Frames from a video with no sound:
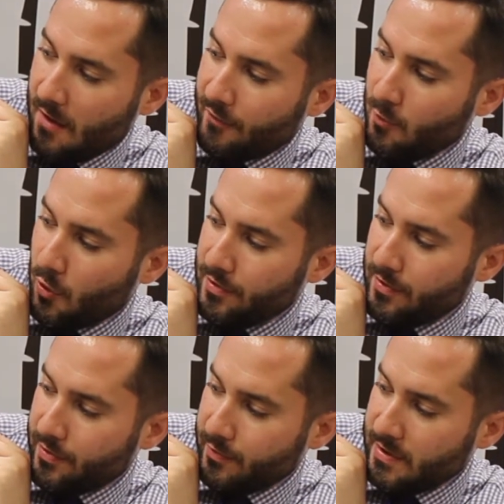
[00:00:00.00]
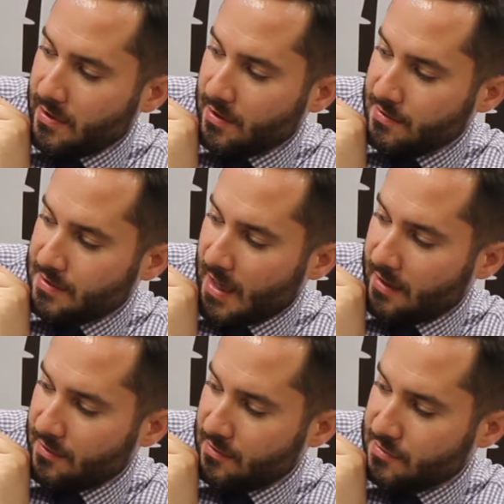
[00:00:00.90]
For more than 3 years,
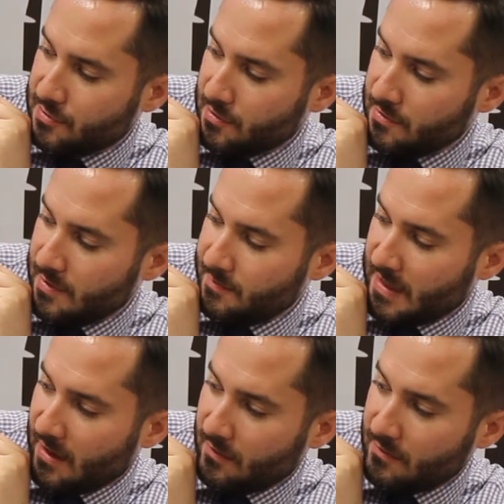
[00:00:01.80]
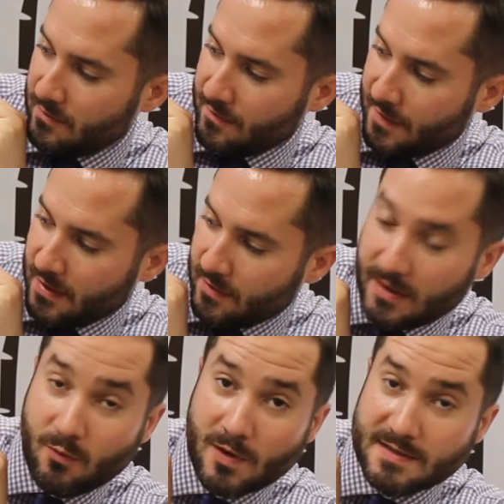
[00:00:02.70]
editors turned them down.
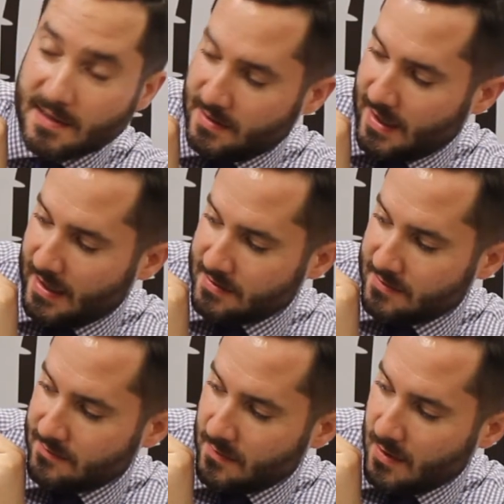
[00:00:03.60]
Finally, one said yes.